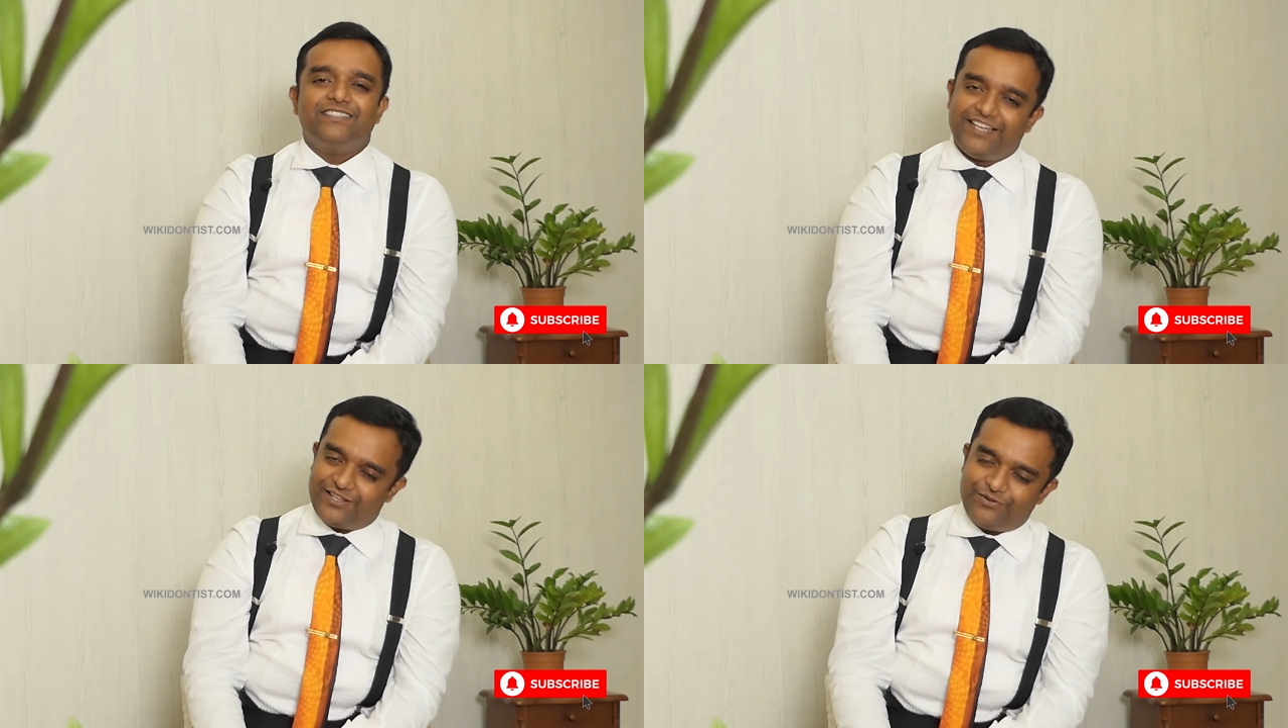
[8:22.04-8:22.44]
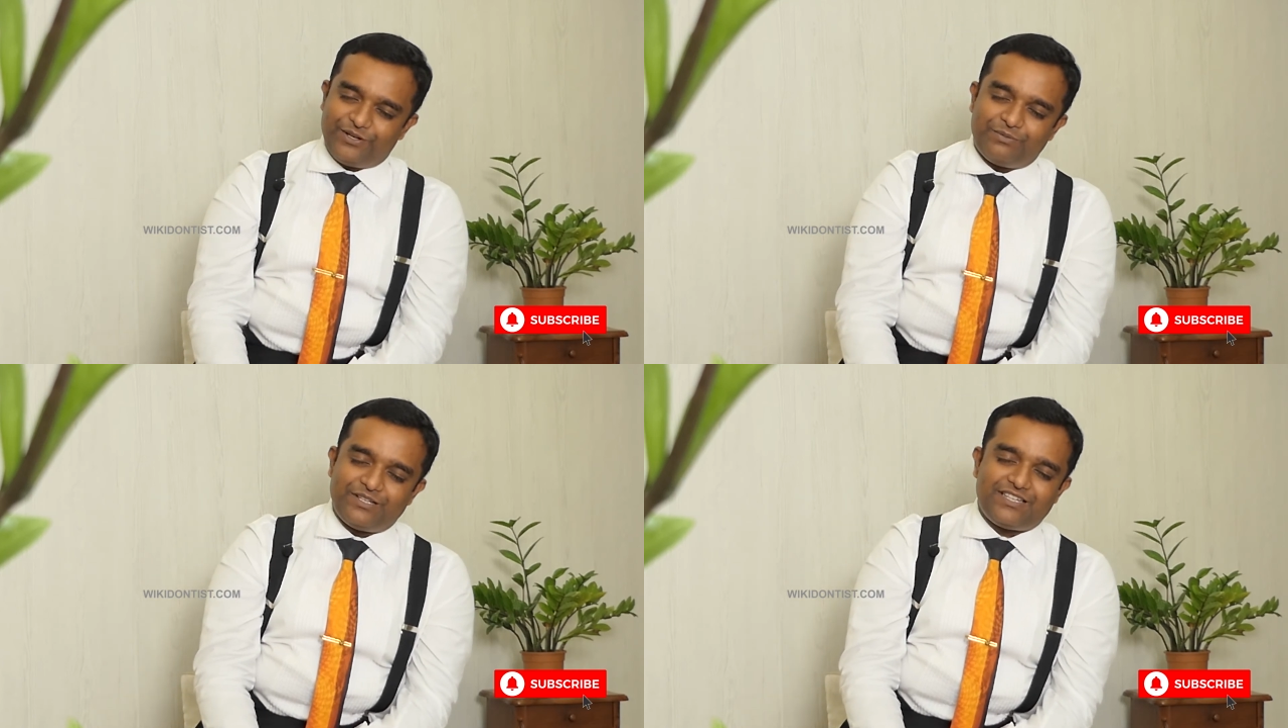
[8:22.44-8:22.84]
Thank you
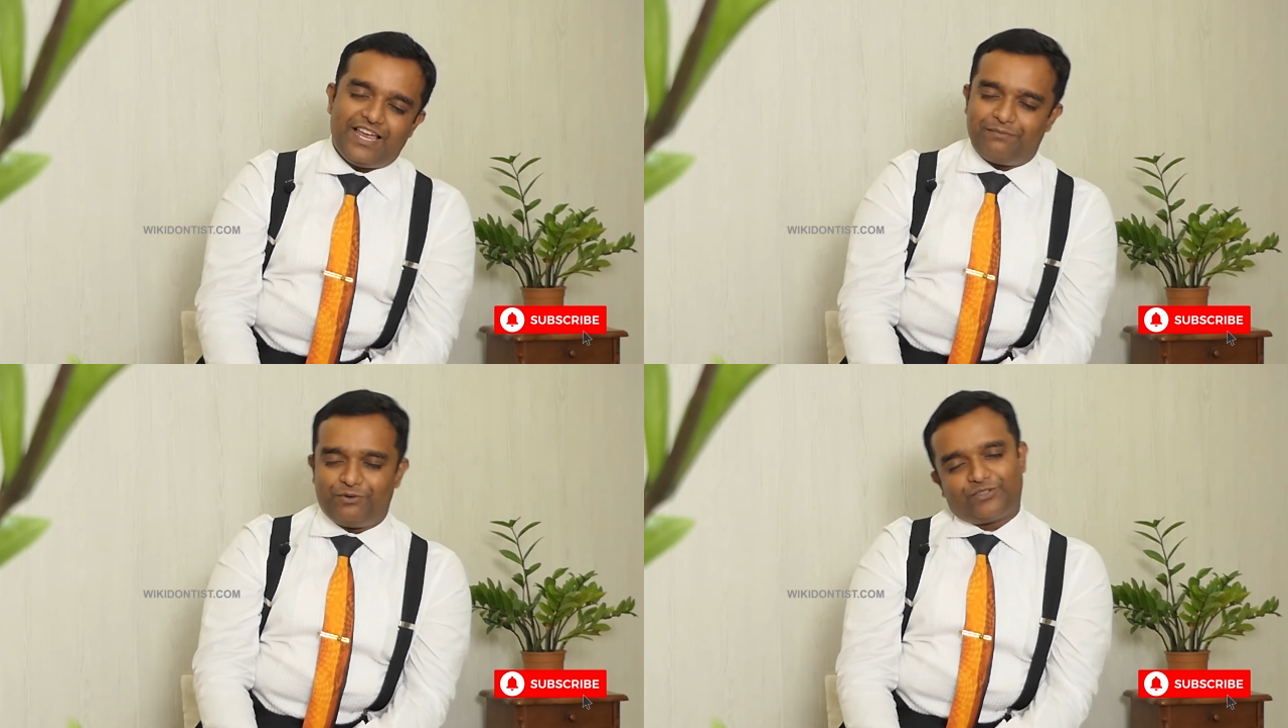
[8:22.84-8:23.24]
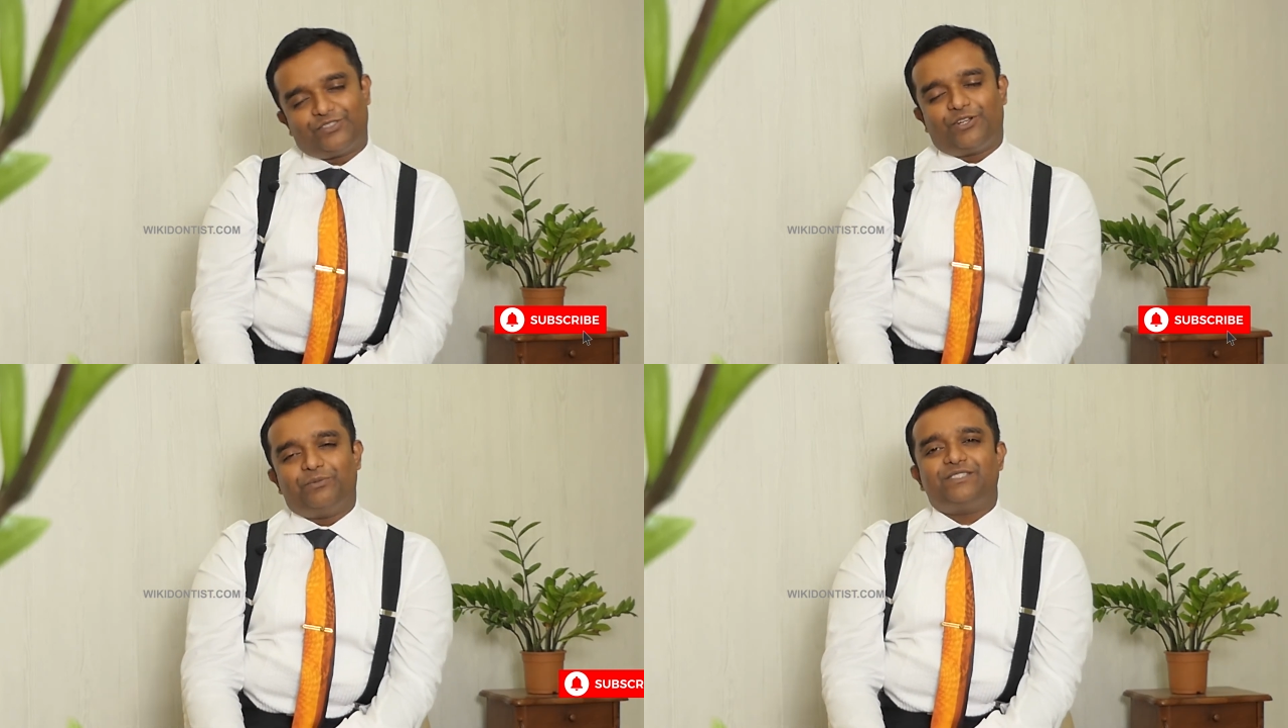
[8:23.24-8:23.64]
very much. I am
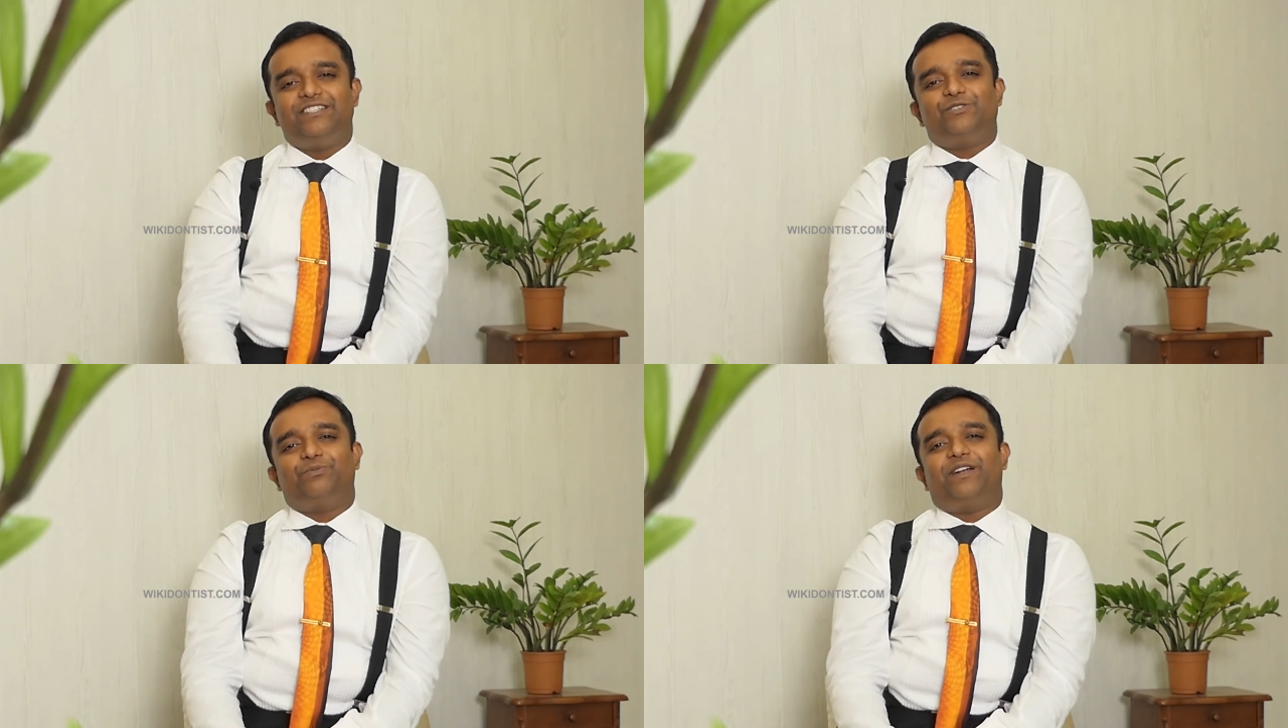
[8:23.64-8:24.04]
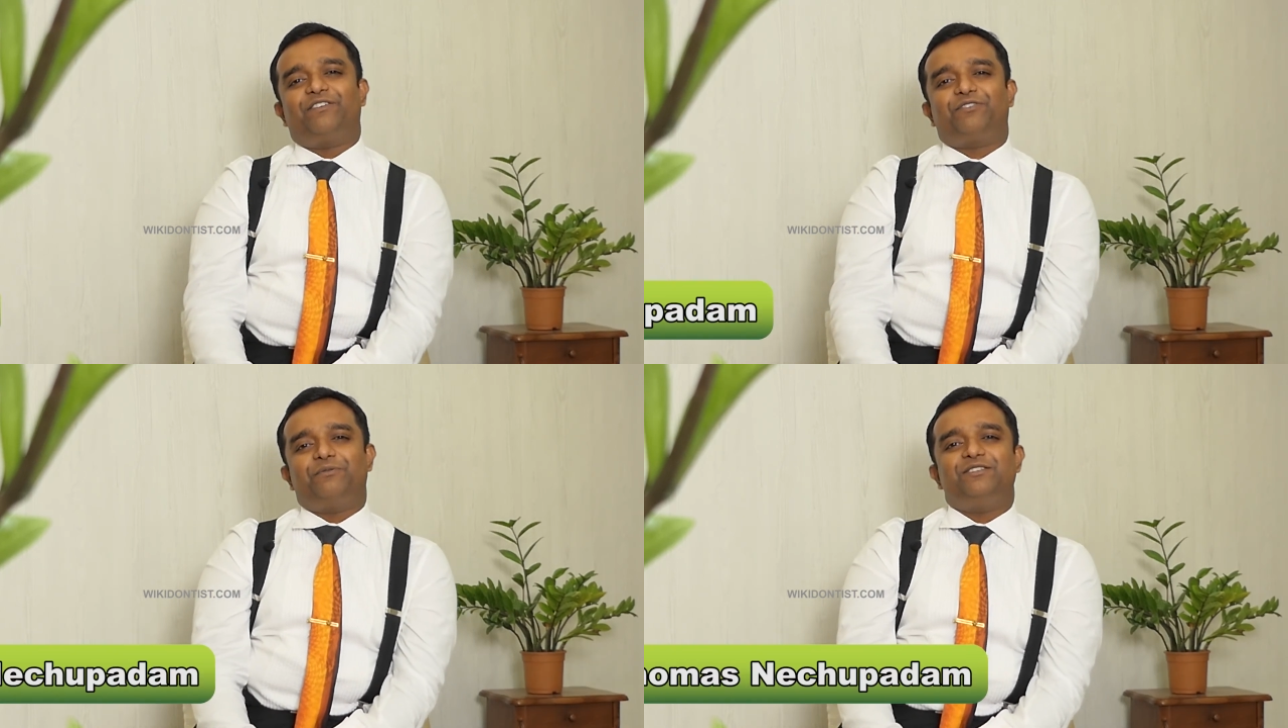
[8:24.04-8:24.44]
Doctor Thomas
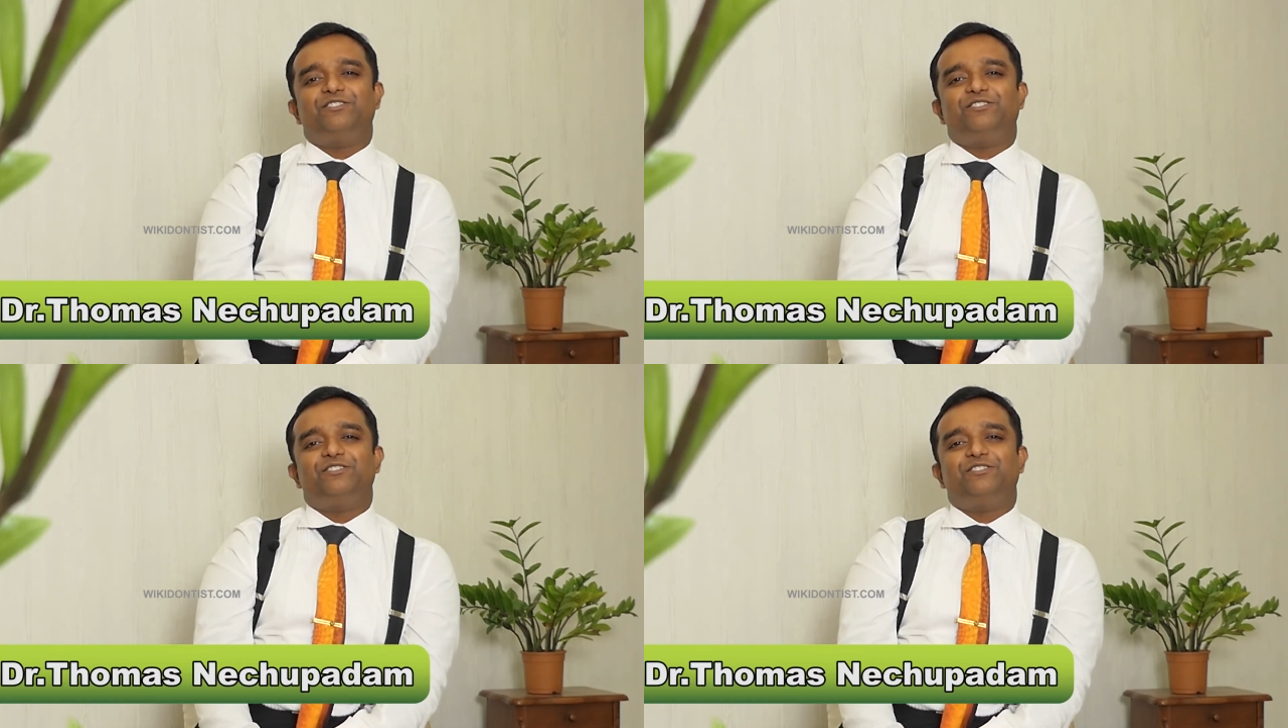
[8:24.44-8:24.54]
Nechupadam from